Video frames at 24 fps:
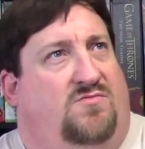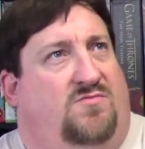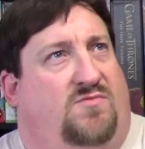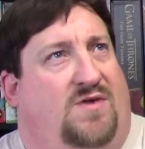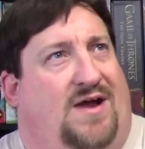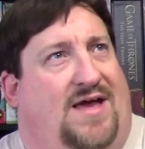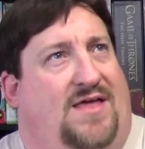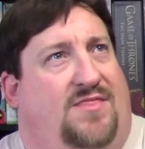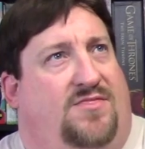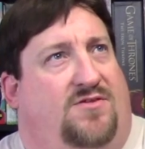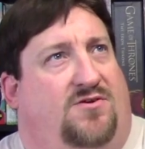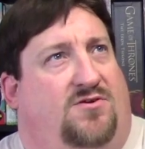
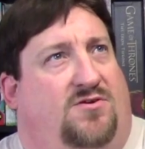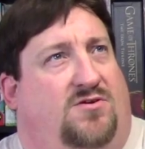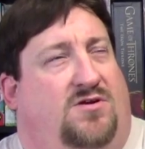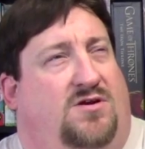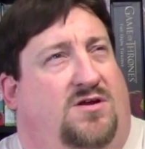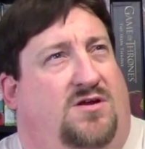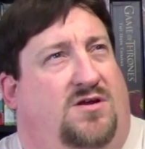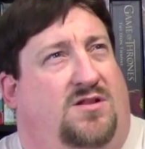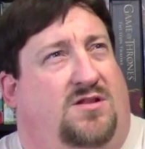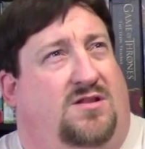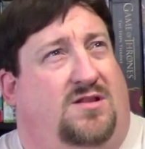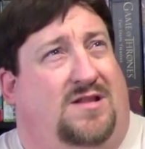rather,
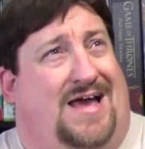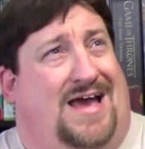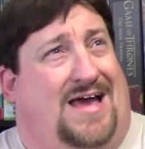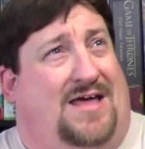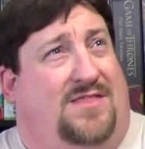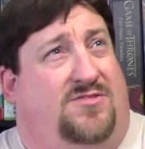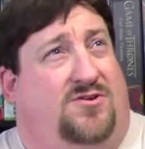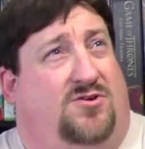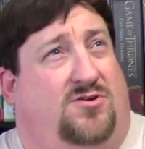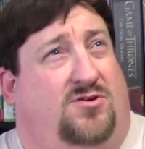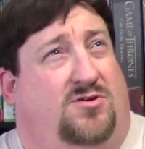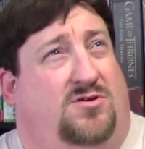
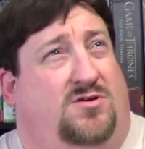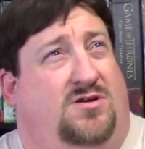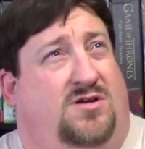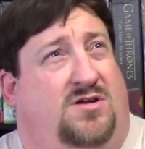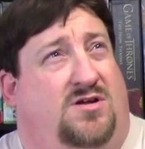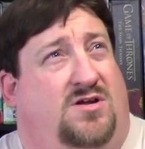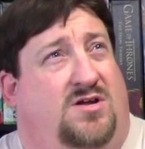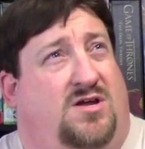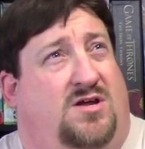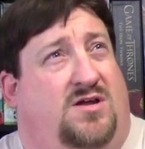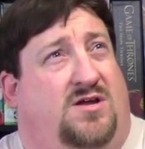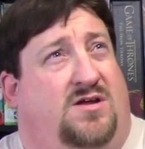lather,
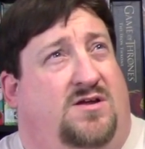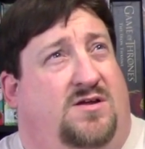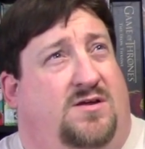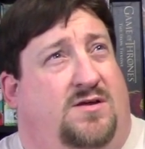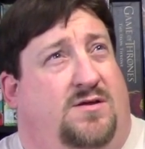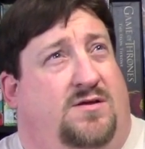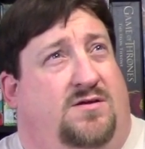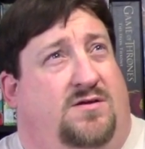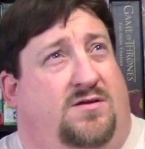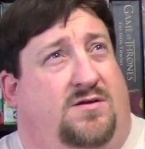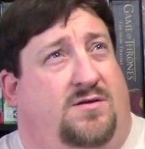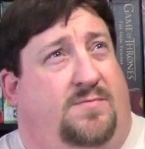
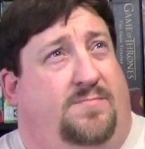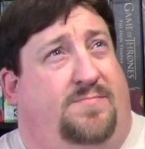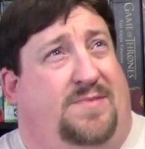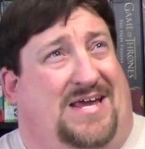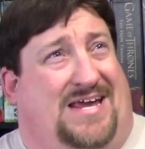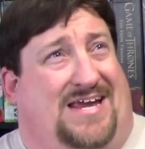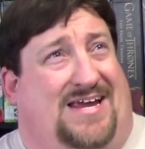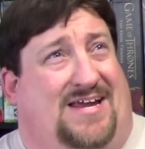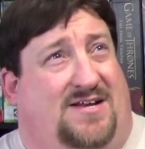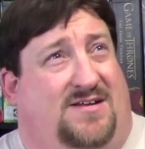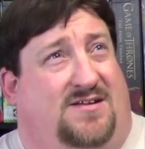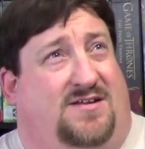
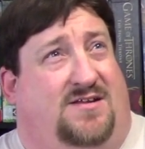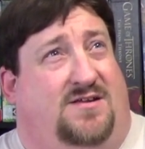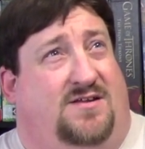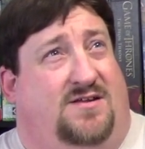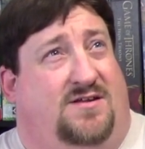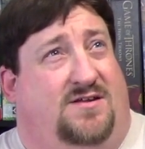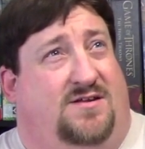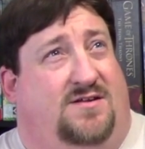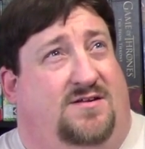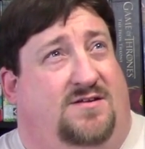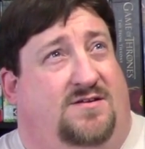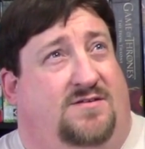peat.
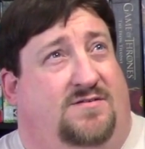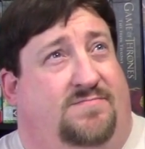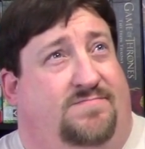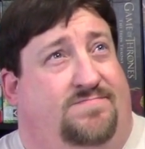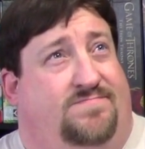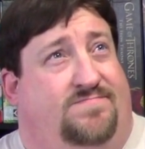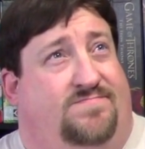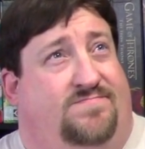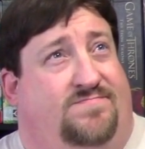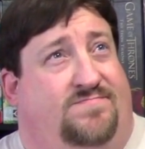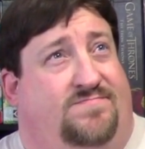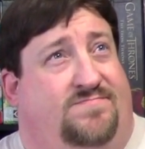
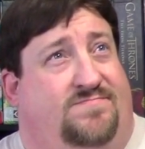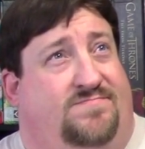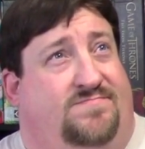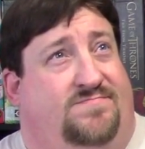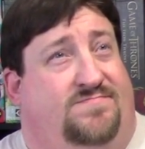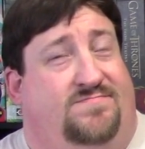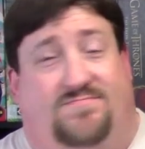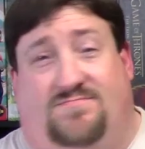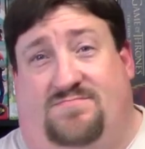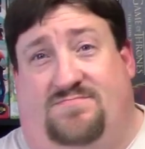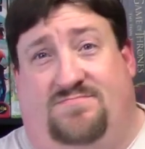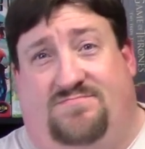You know
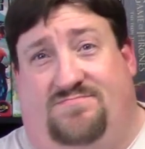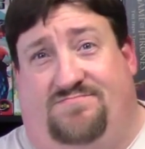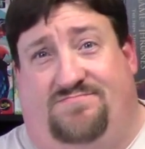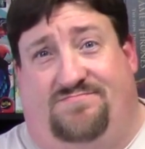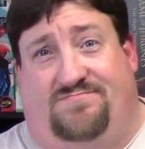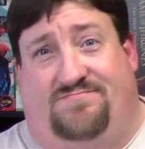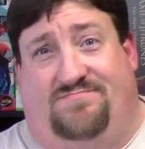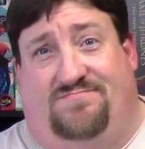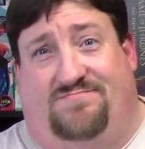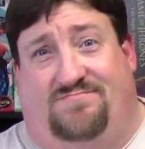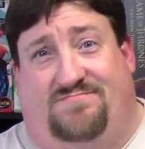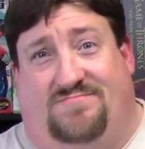what I'm
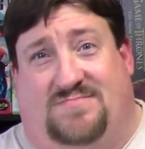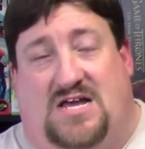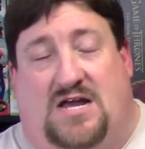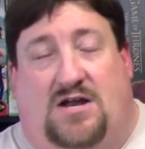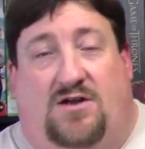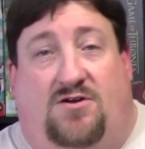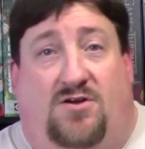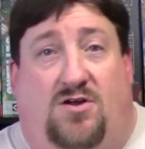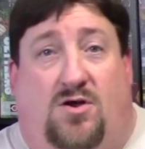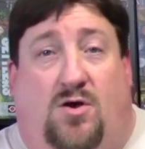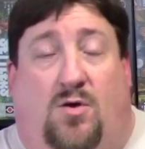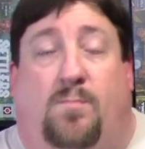talking about. I
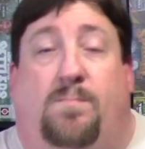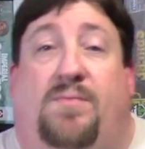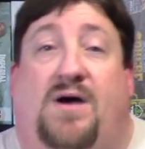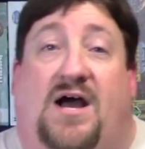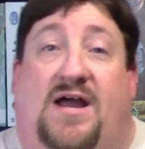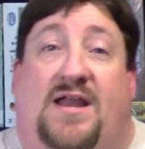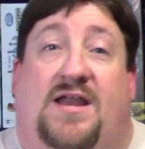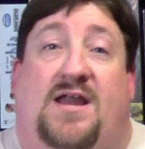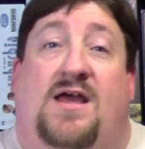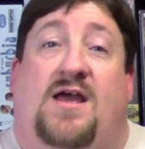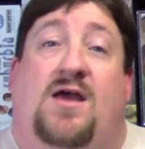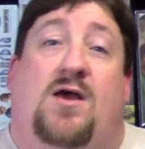don't know,
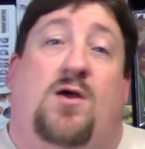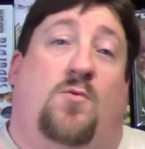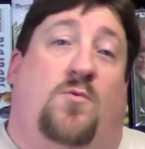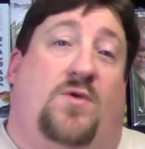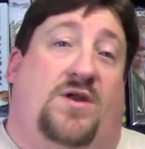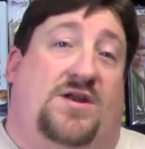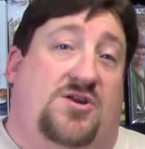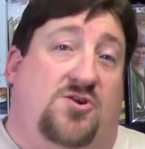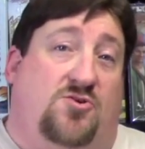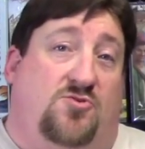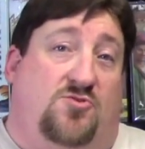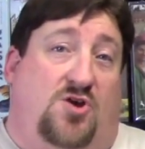but
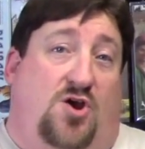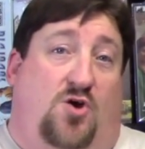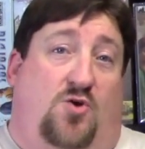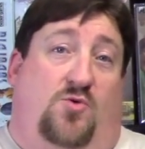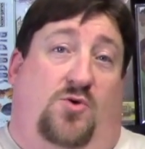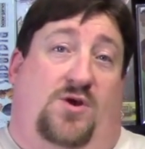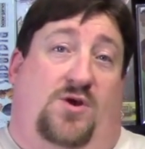what I do know